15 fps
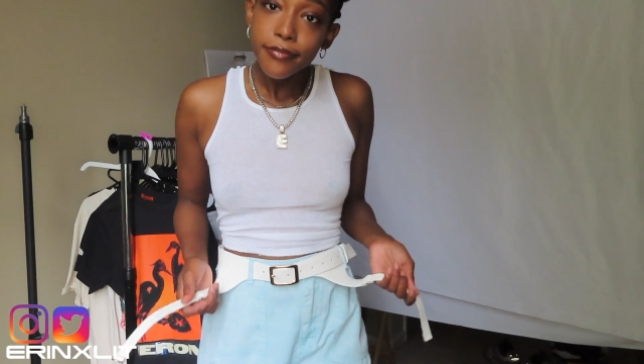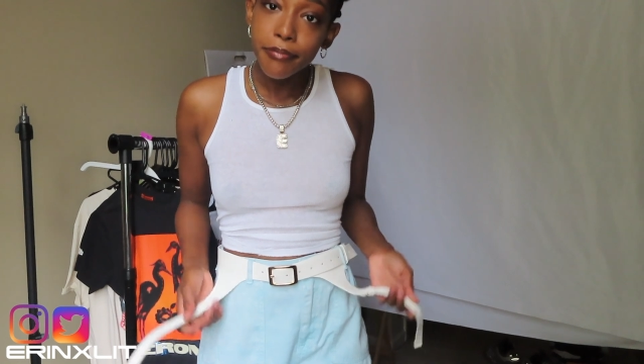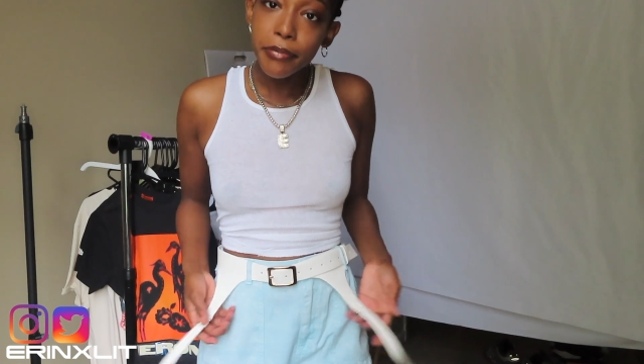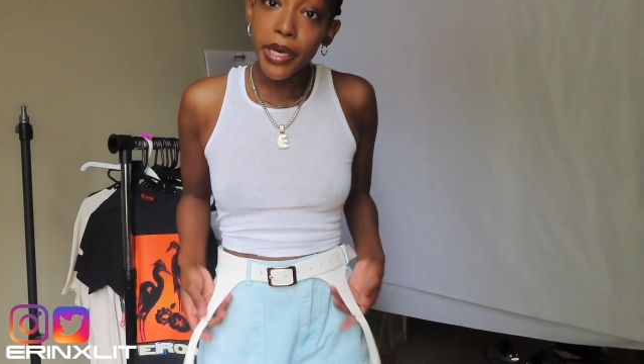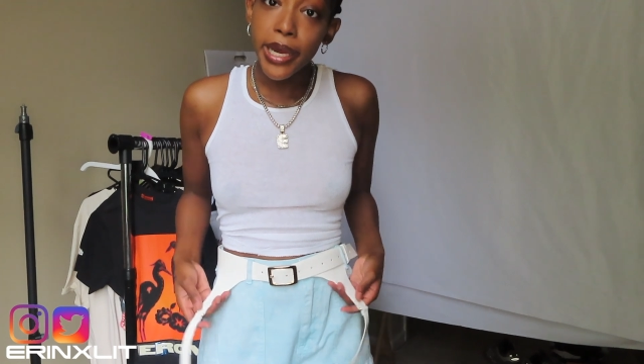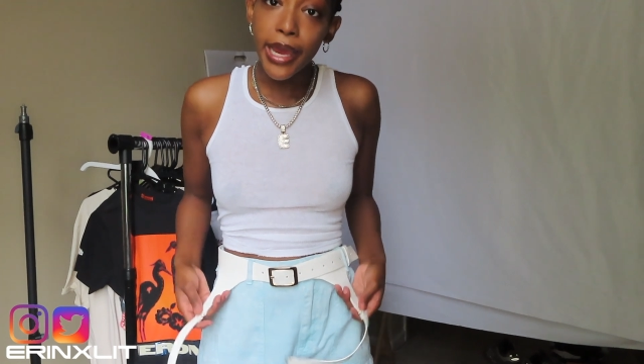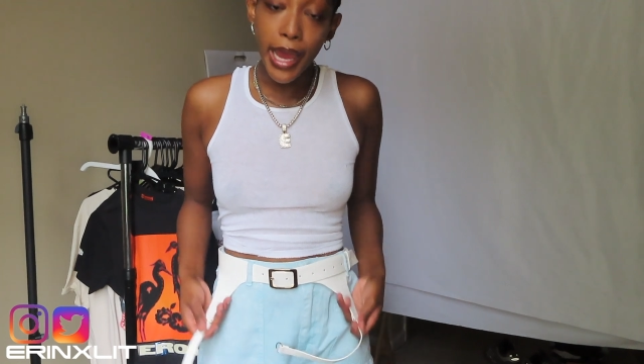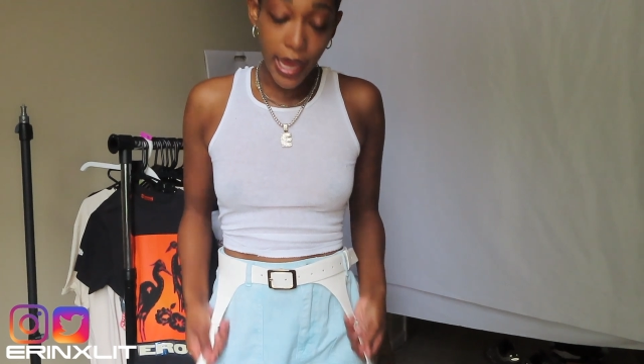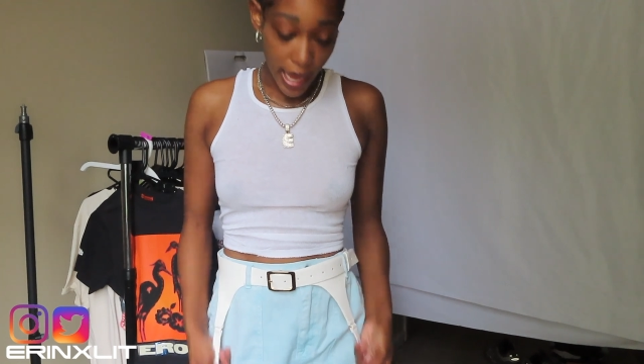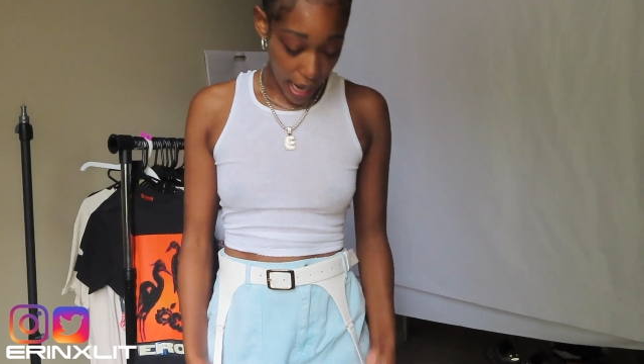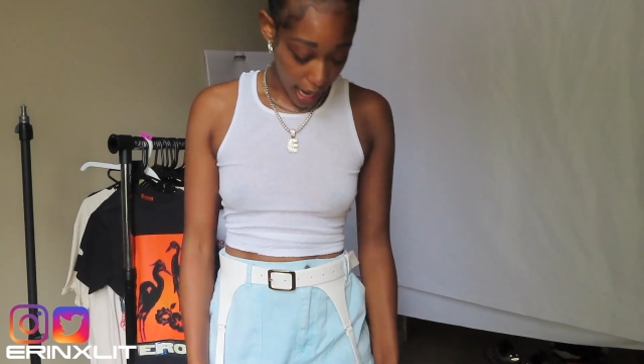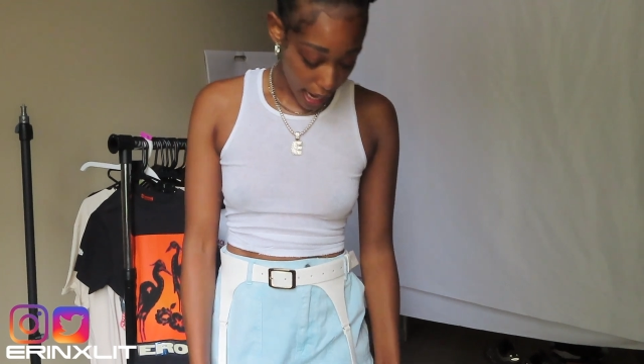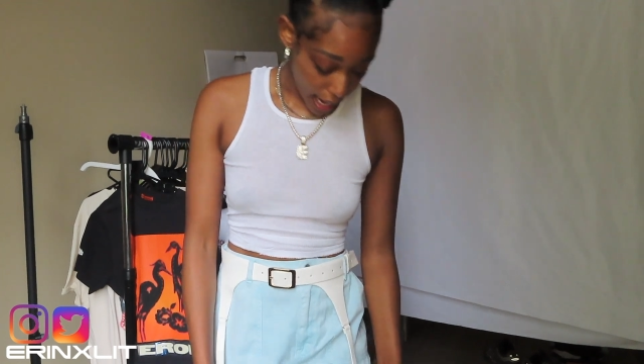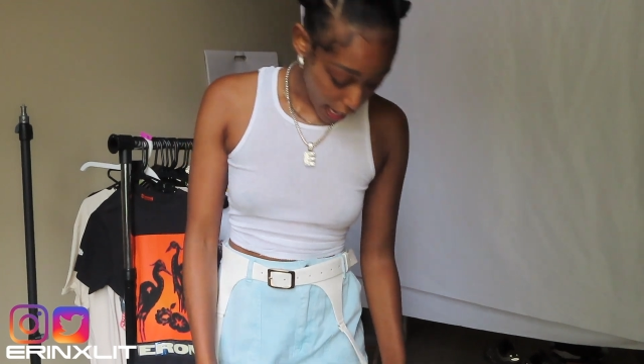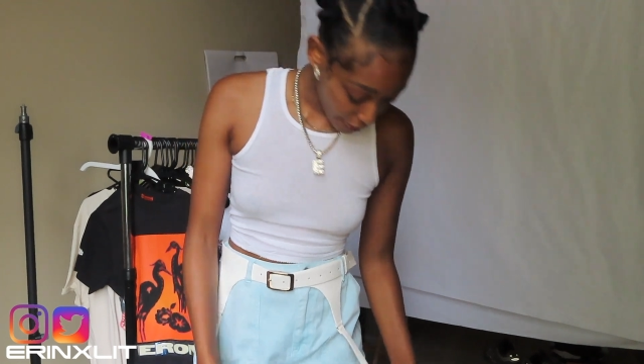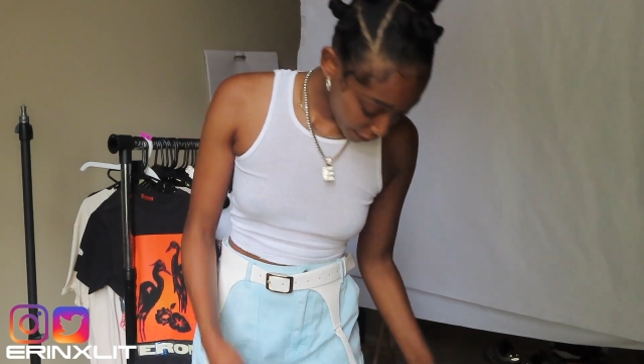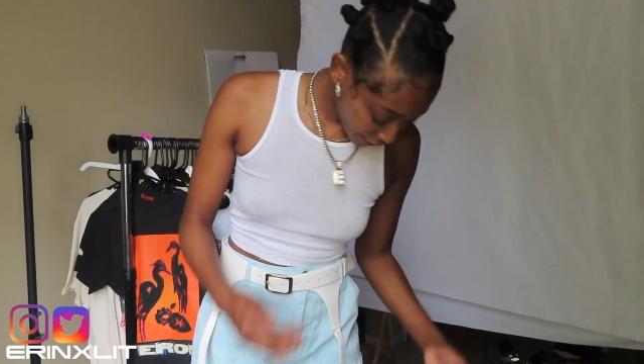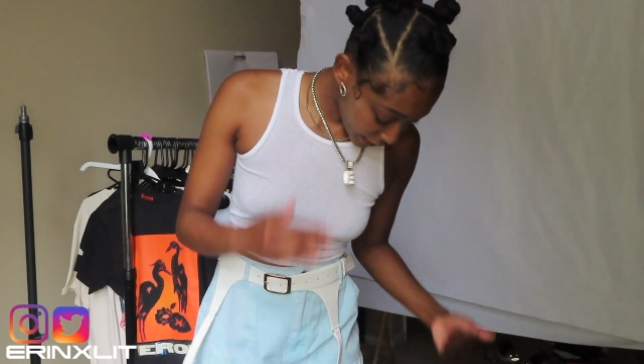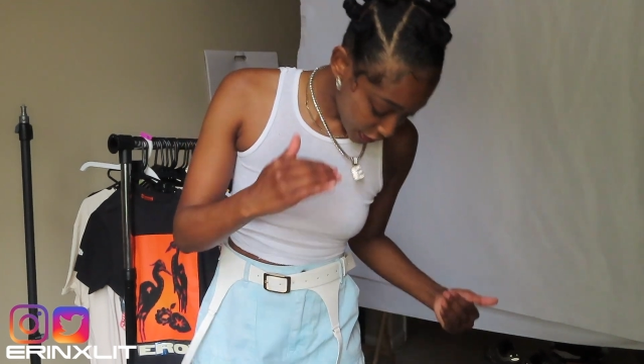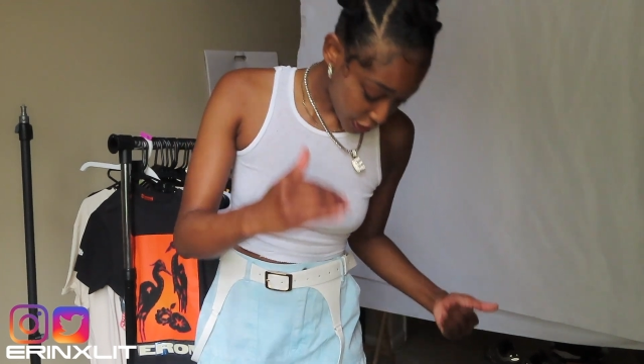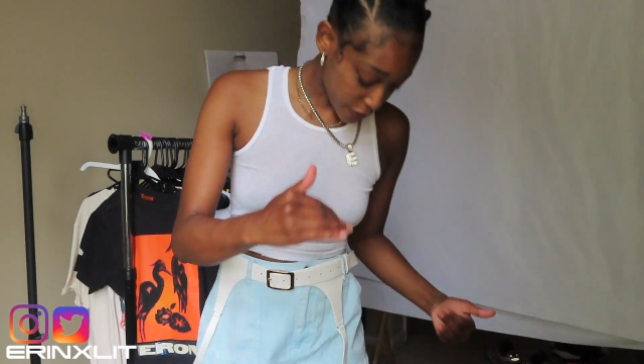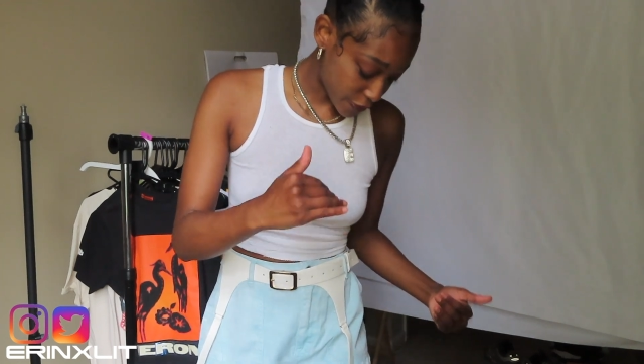but I have a
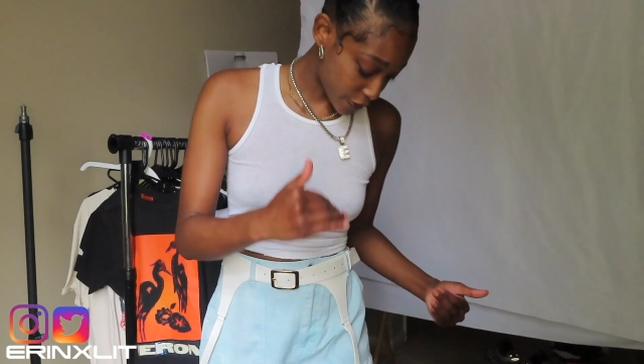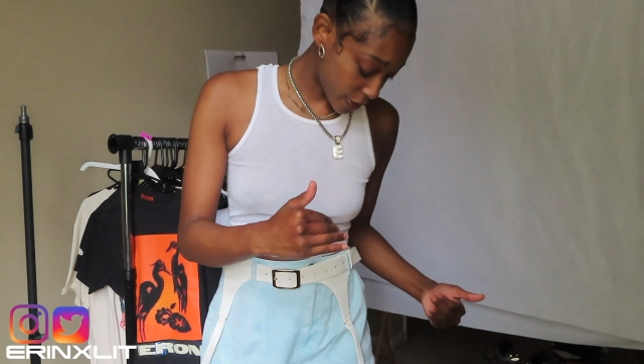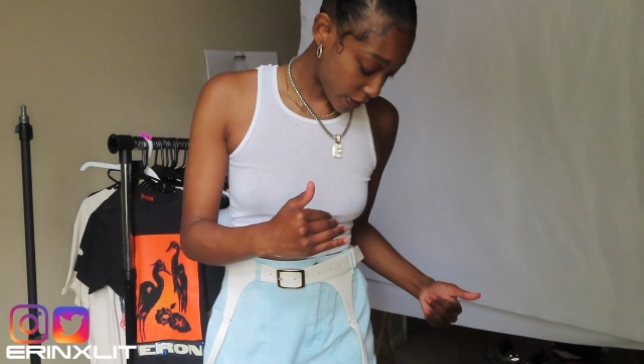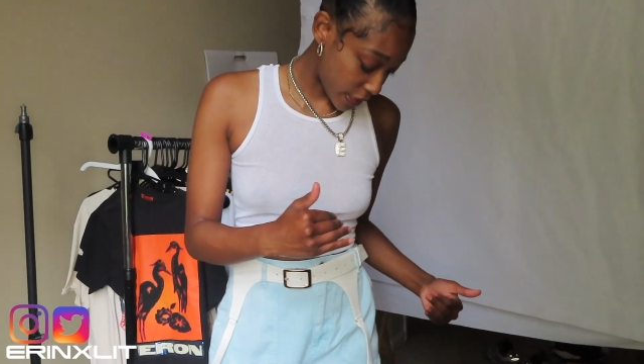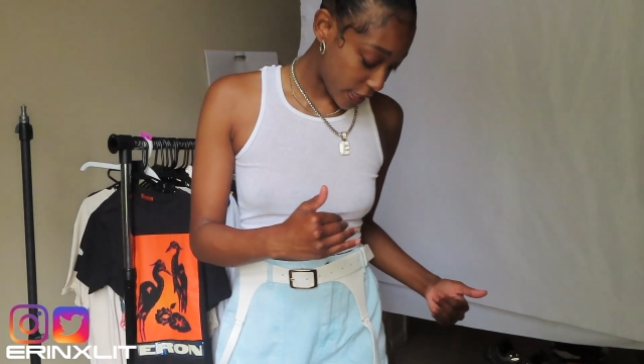vision for